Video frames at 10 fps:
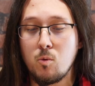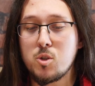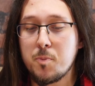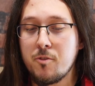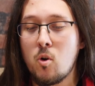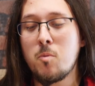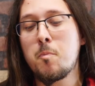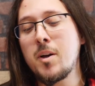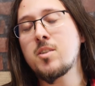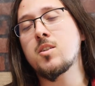Those
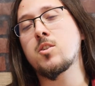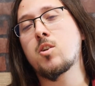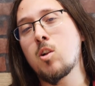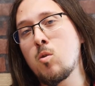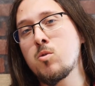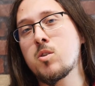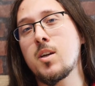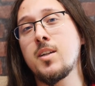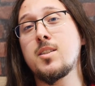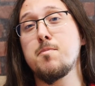perform best at
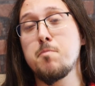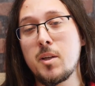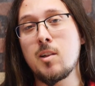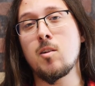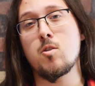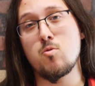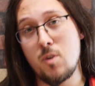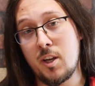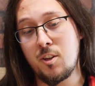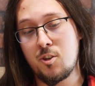close and middle
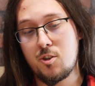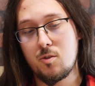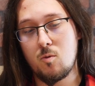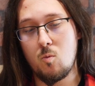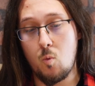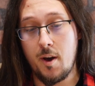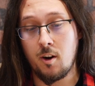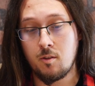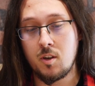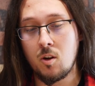range,
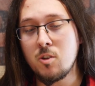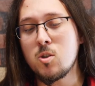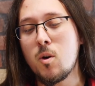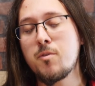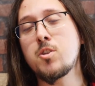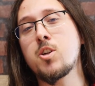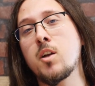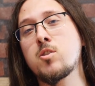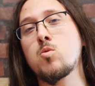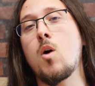where they also have the
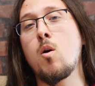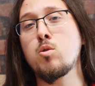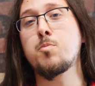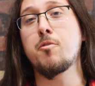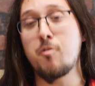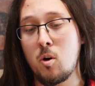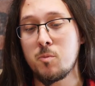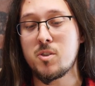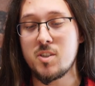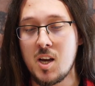chance to
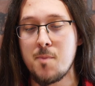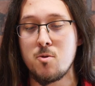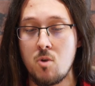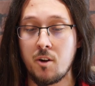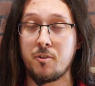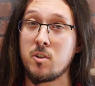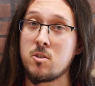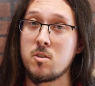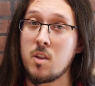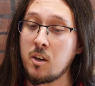outperform sniper
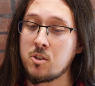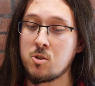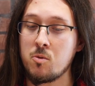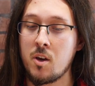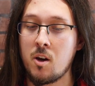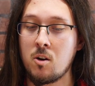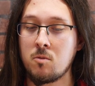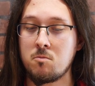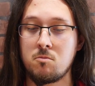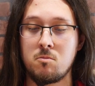rifles thanks to
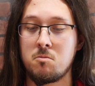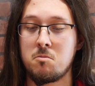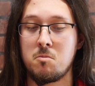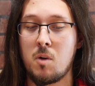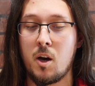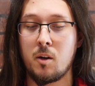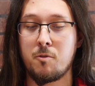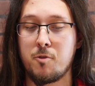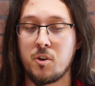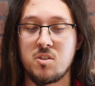their,
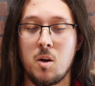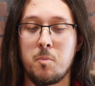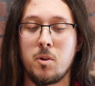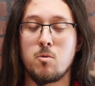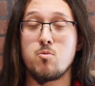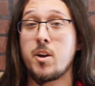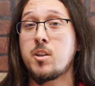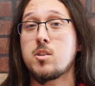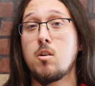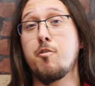for example,
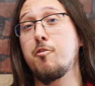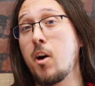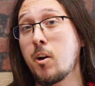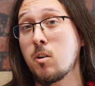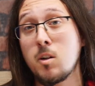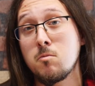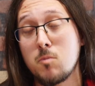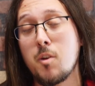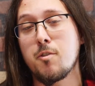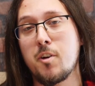rate of fire
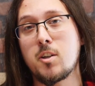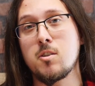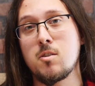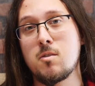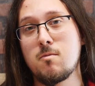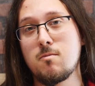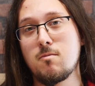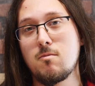and other factors.